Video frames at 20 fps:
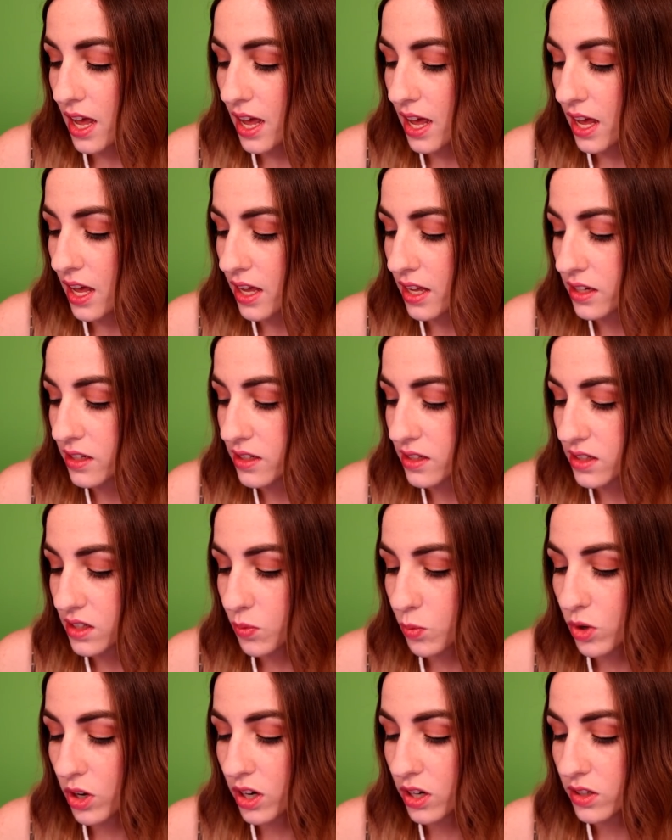And
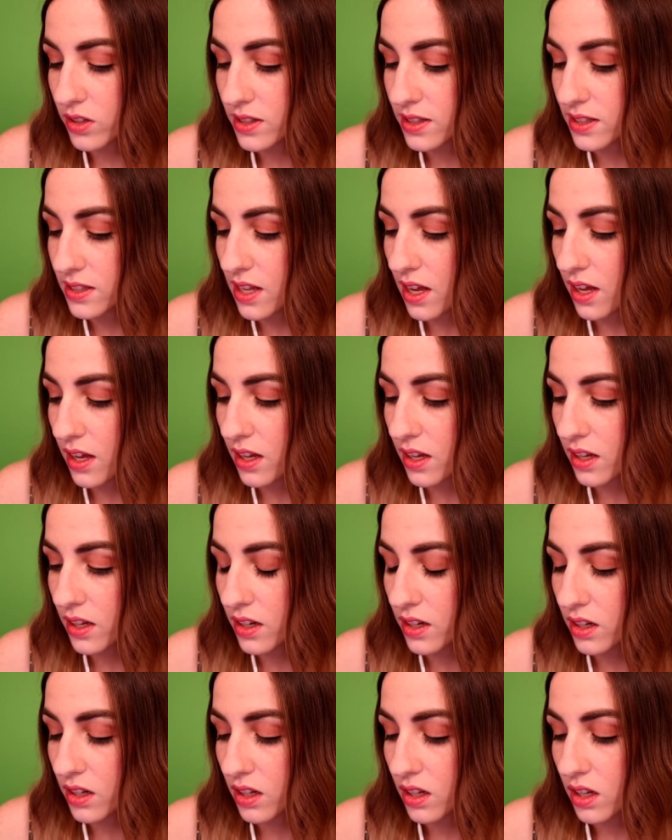someone else
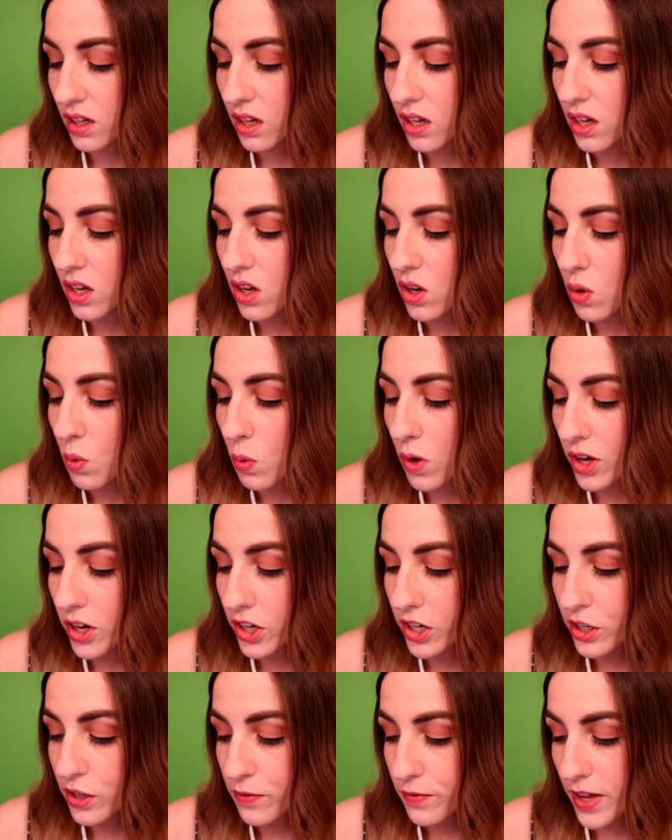said, what
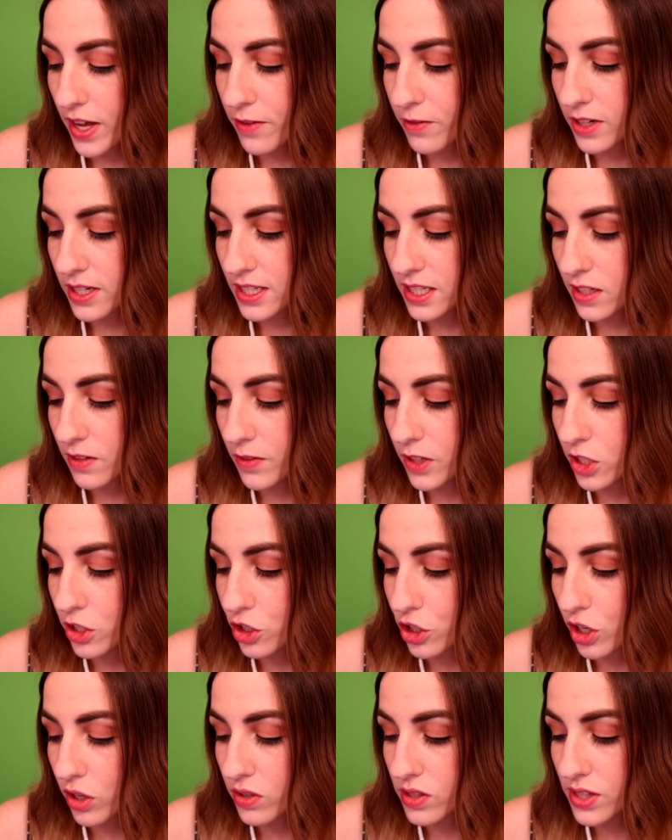are your favorite TV
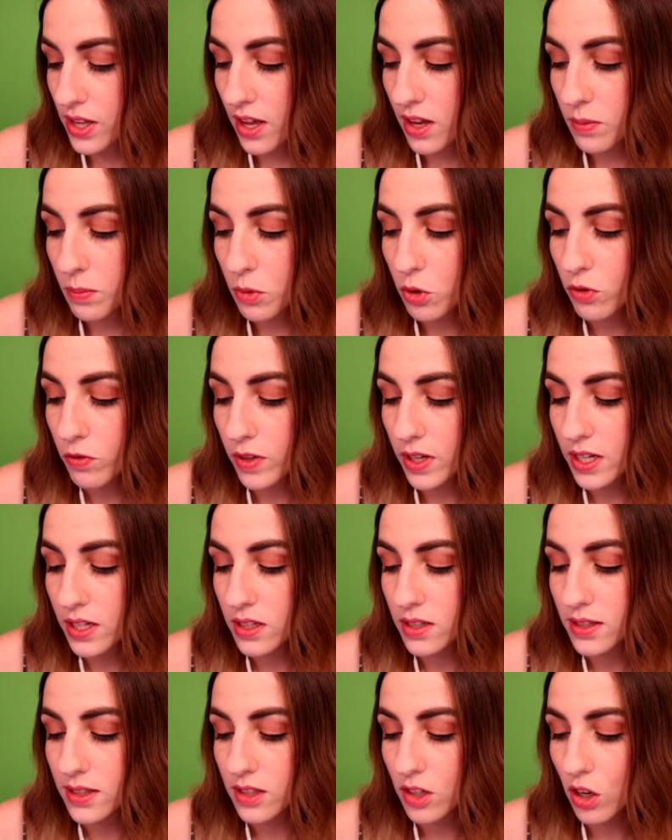shows and
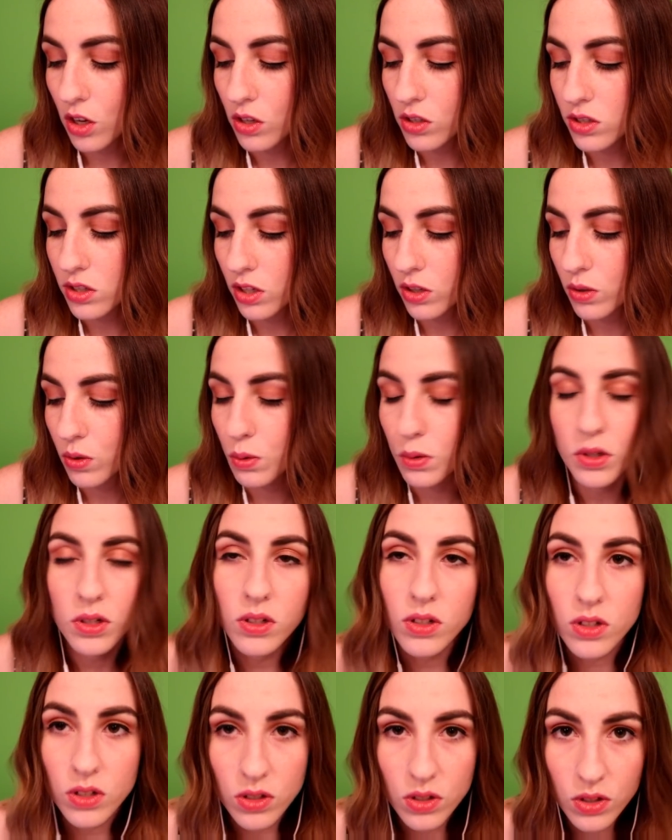movies? Also,
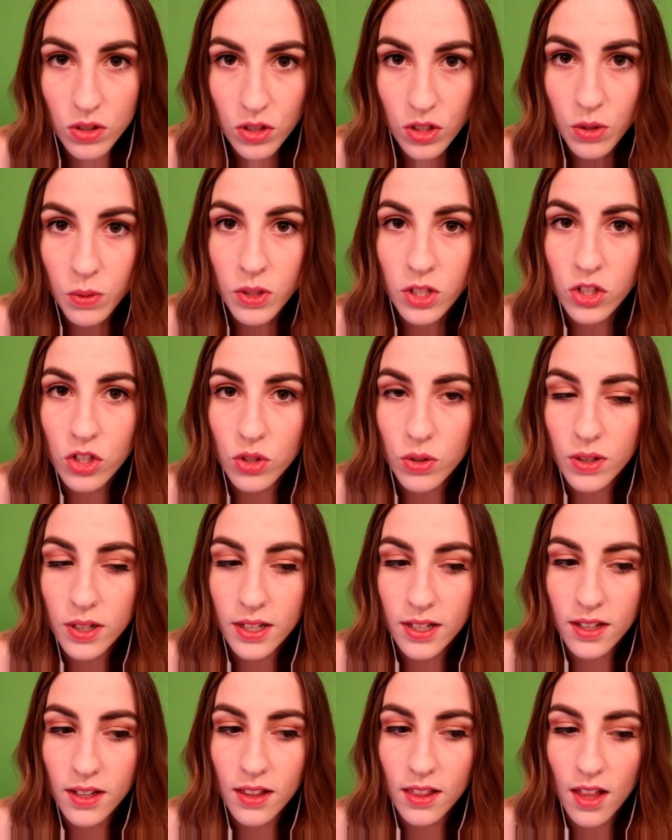do you
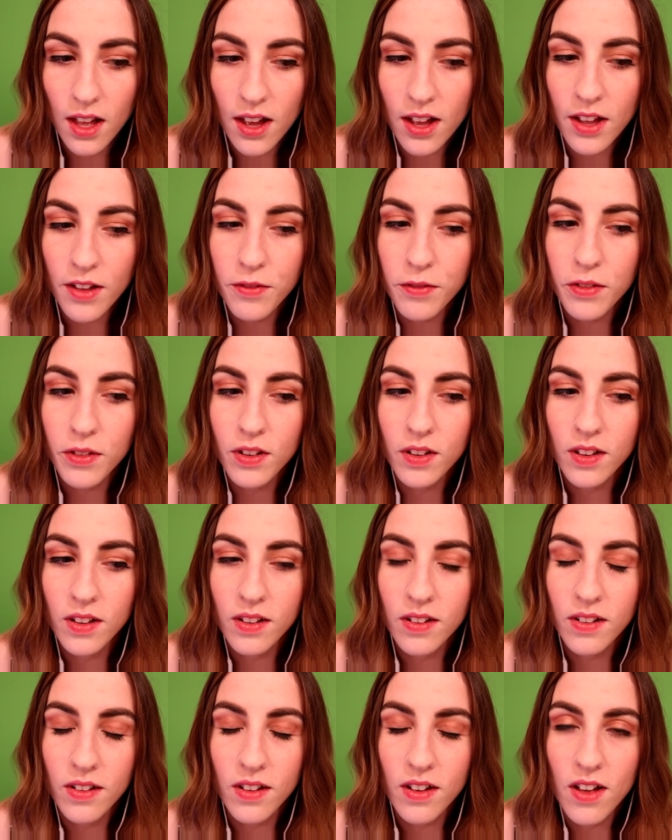enjoy live
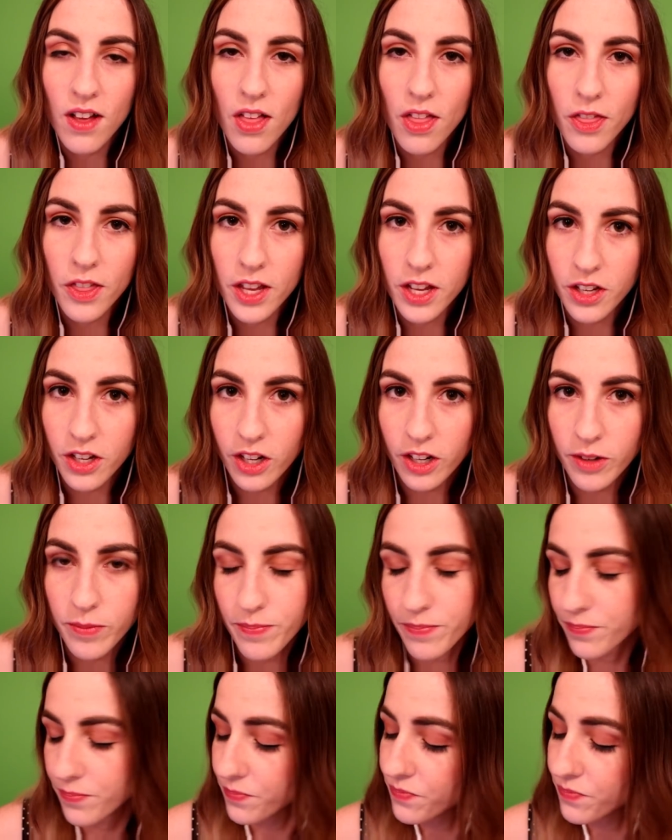theater?